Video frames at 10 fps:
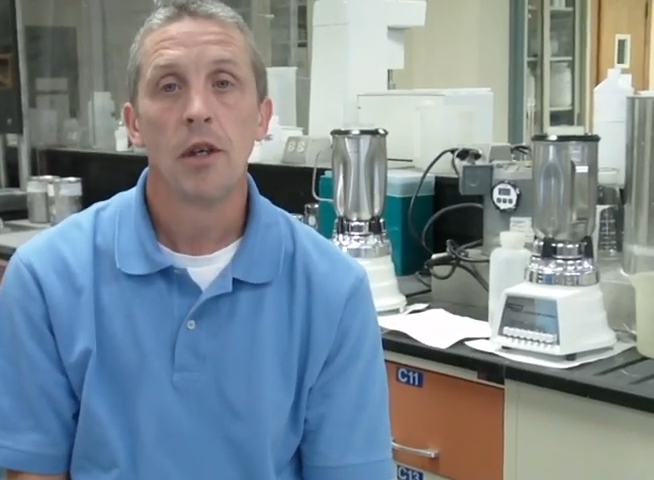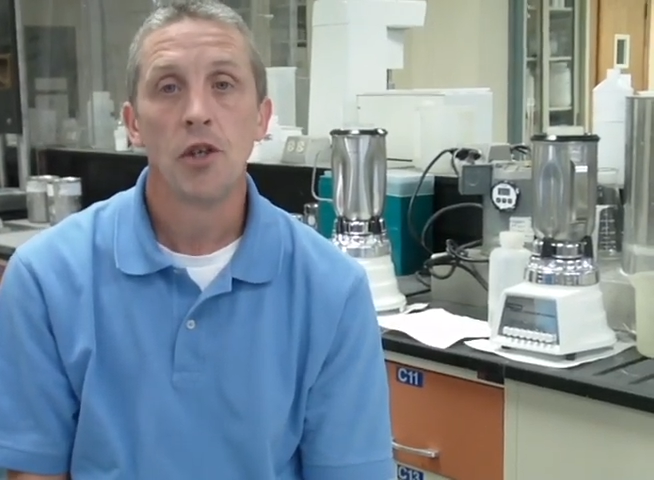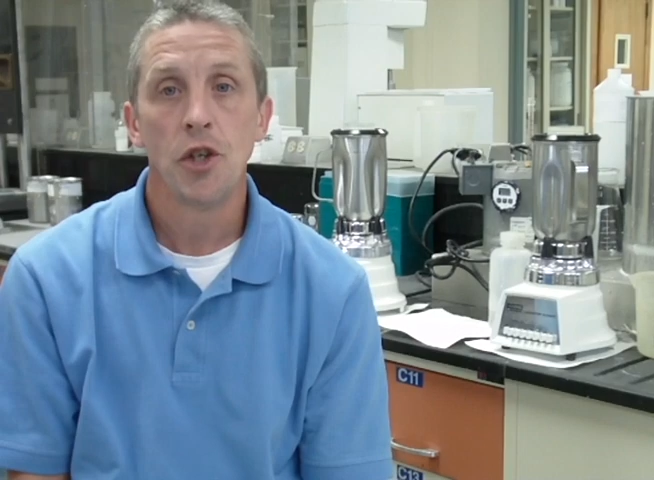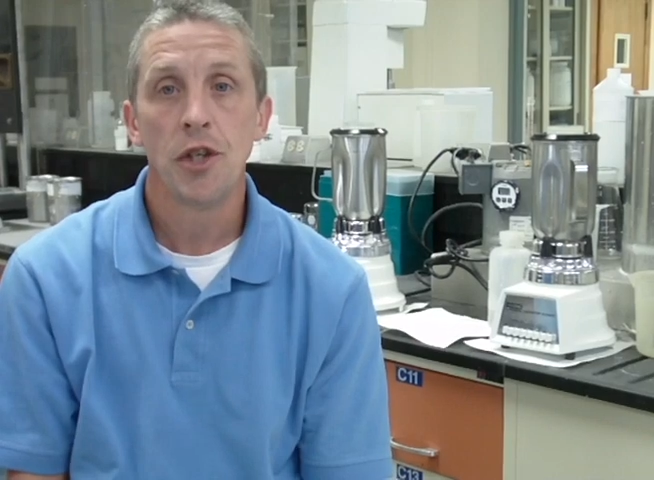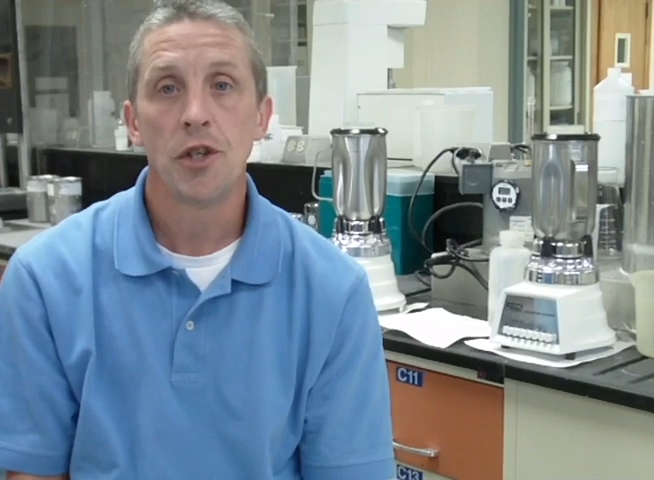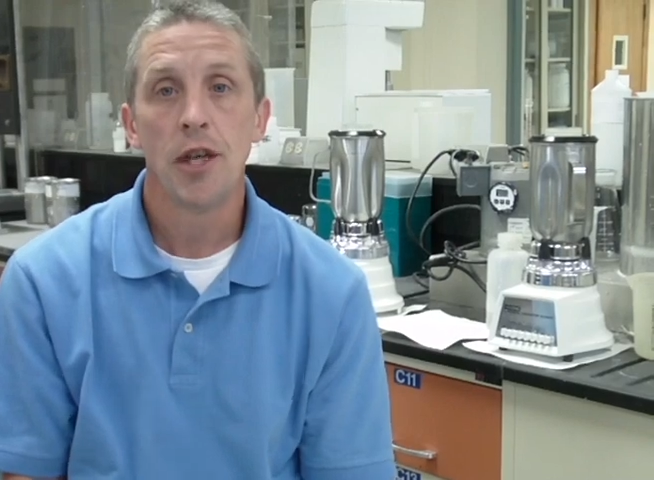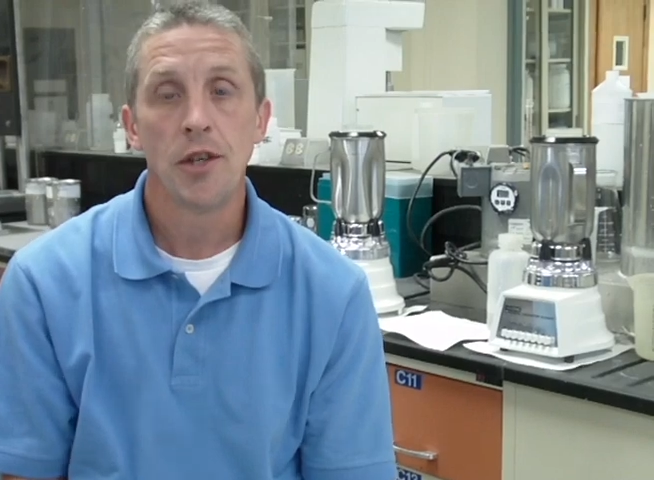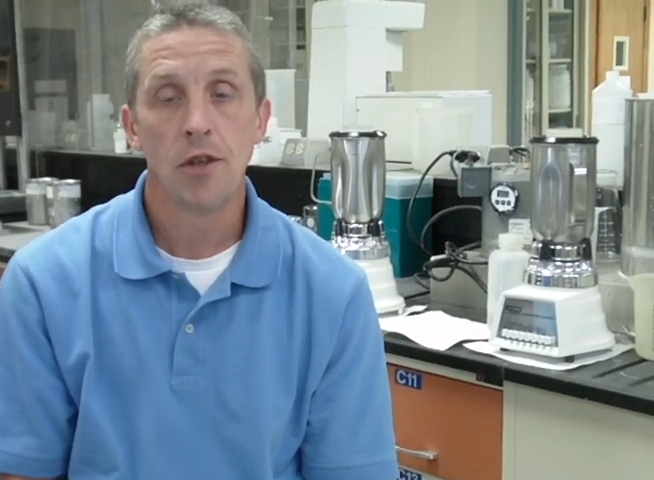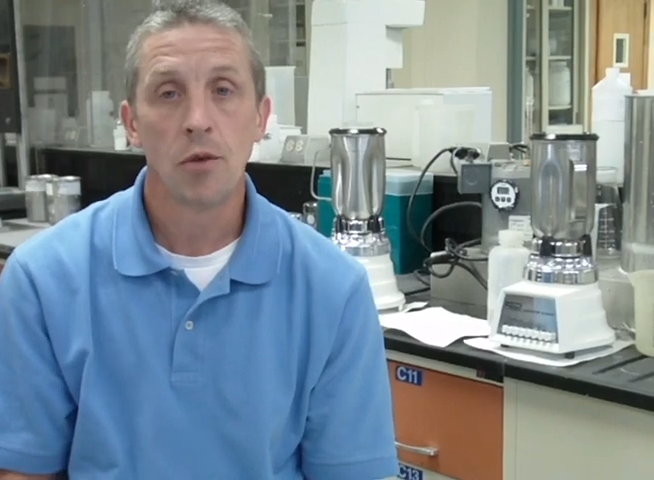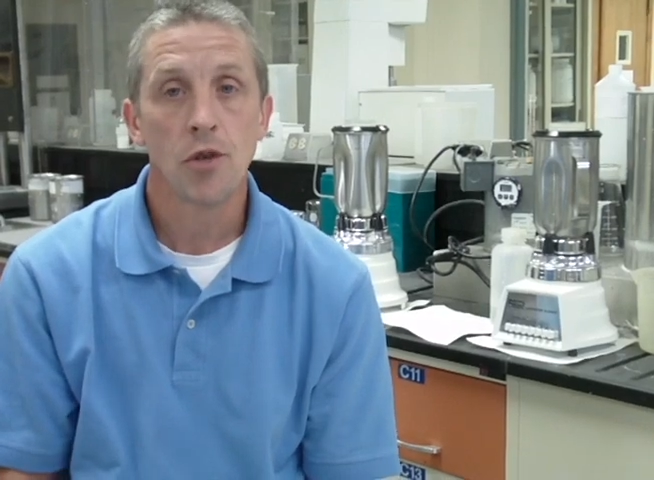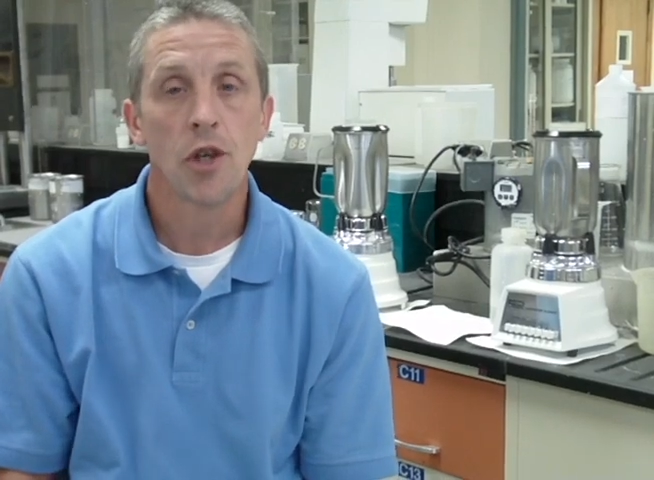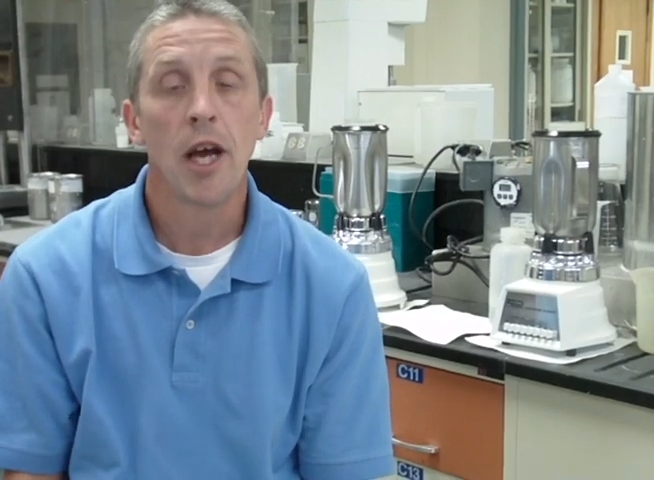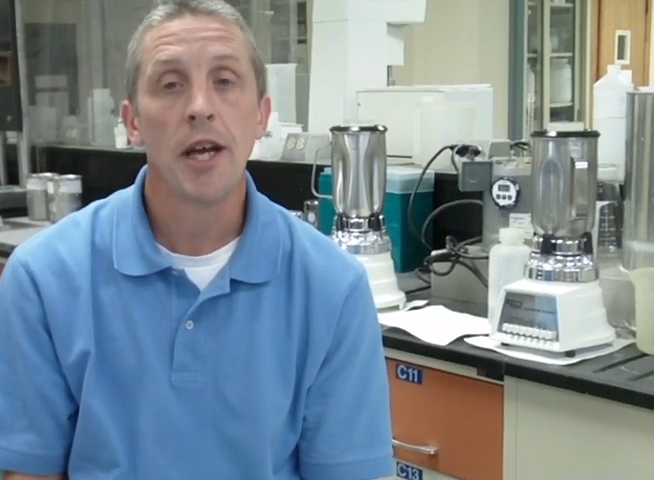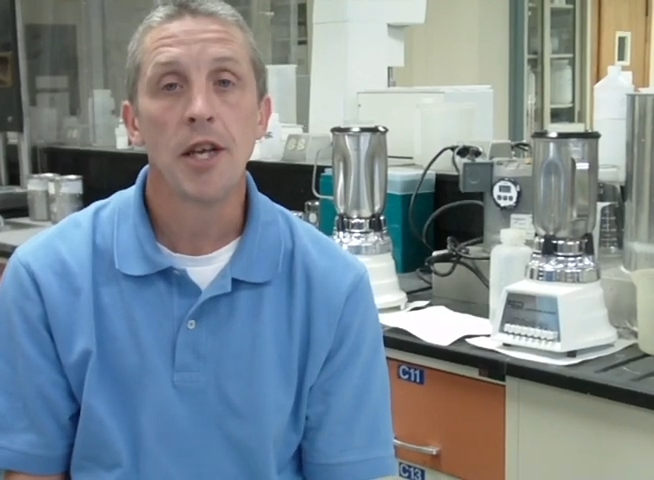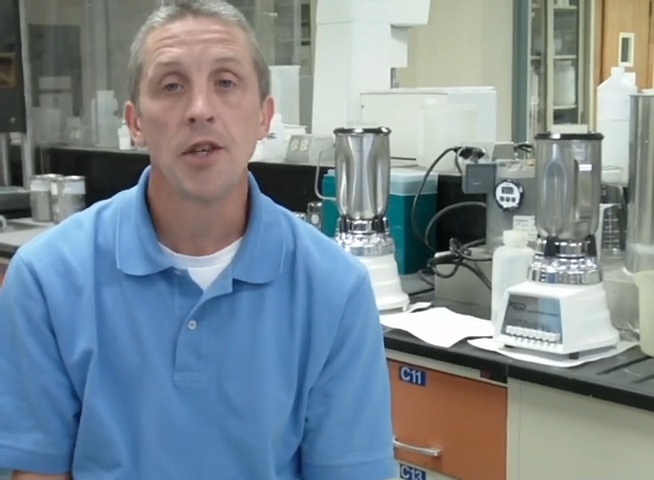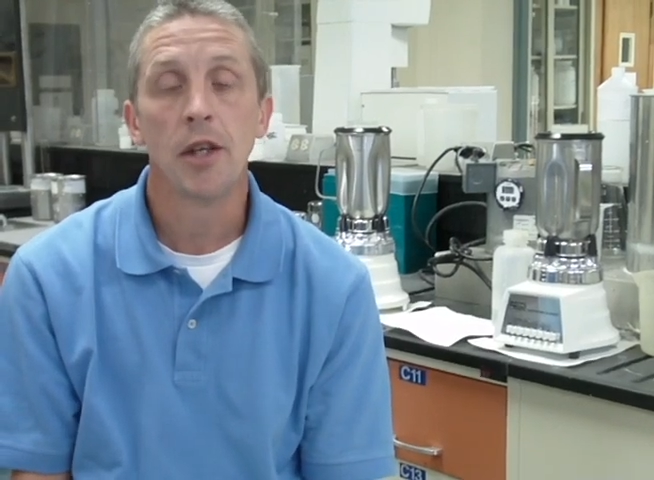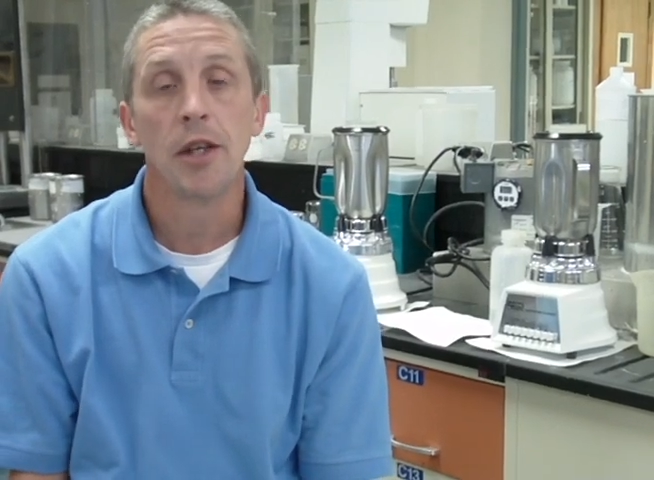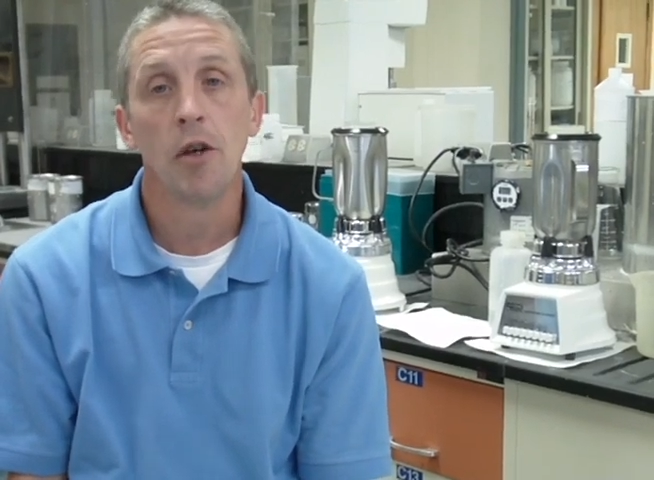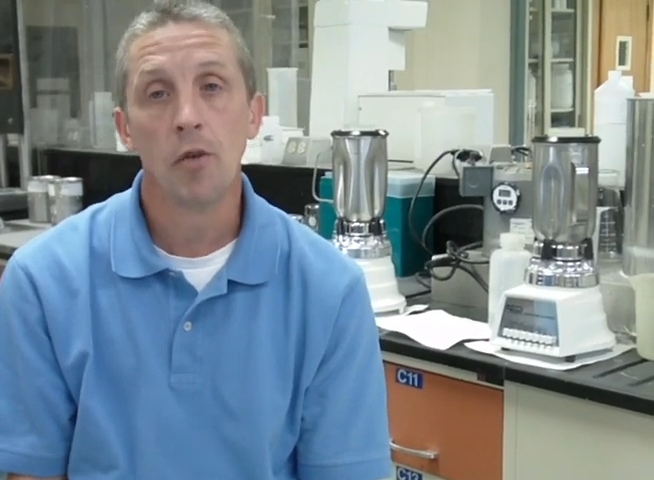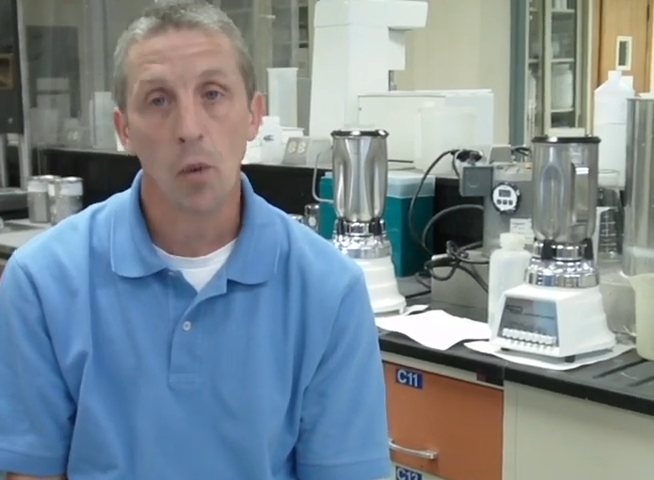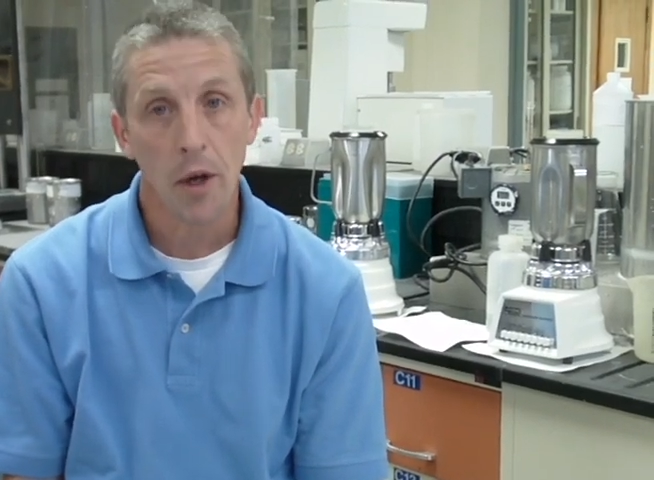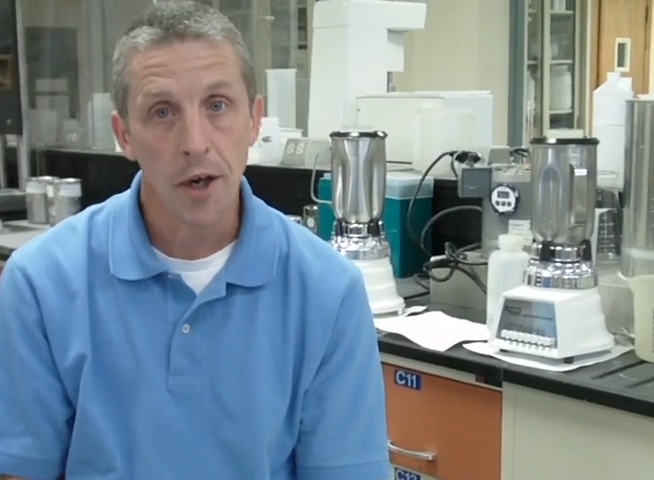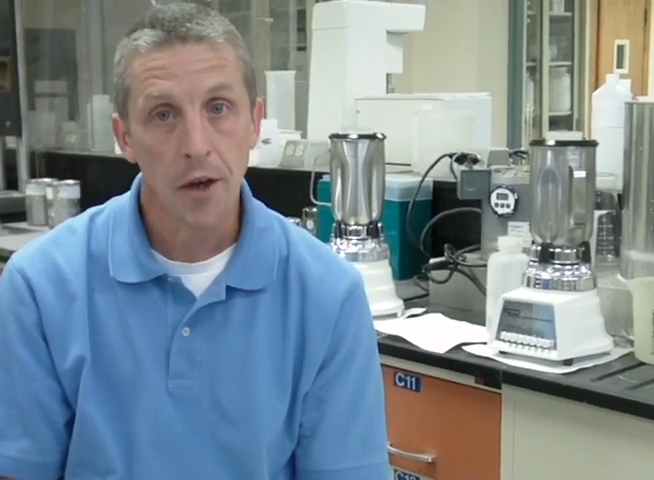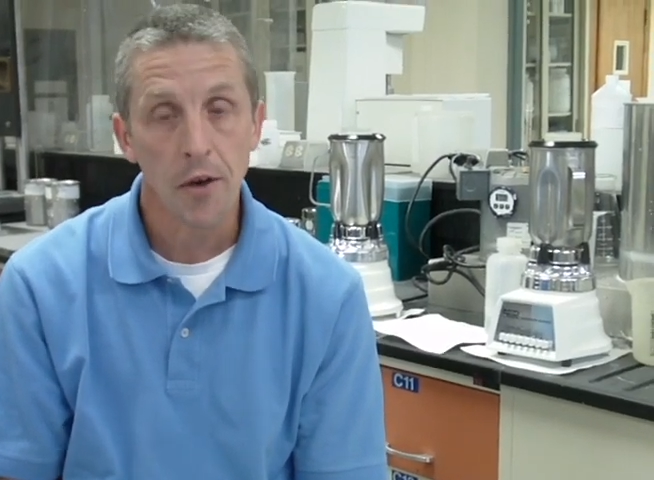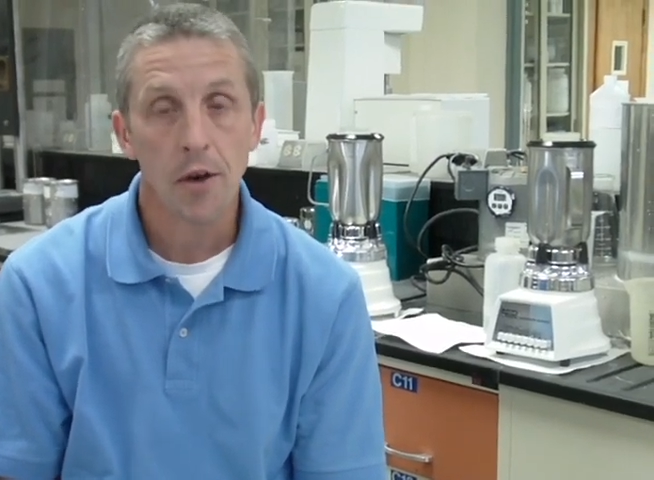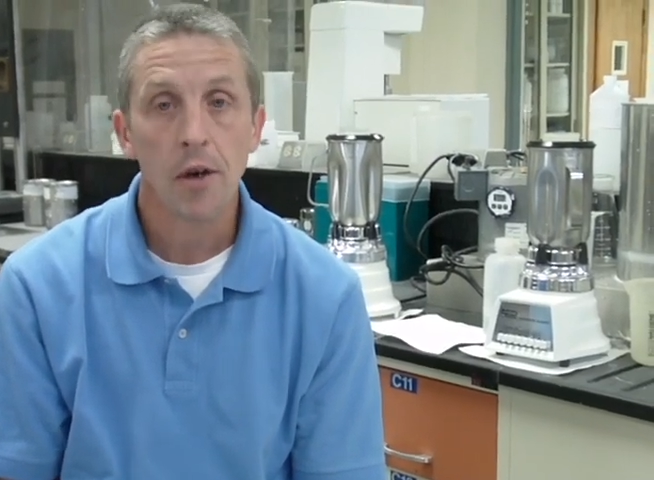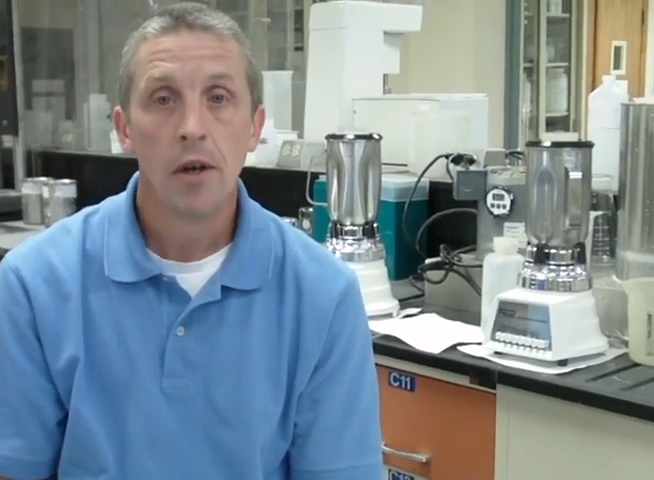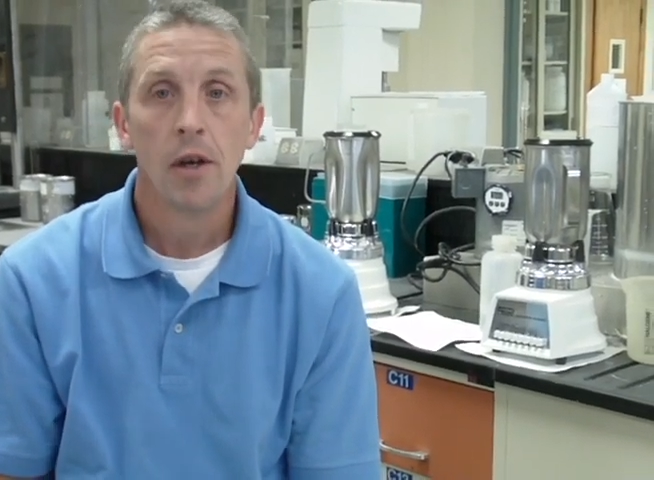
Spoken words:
Sheets that don't slide easily over one another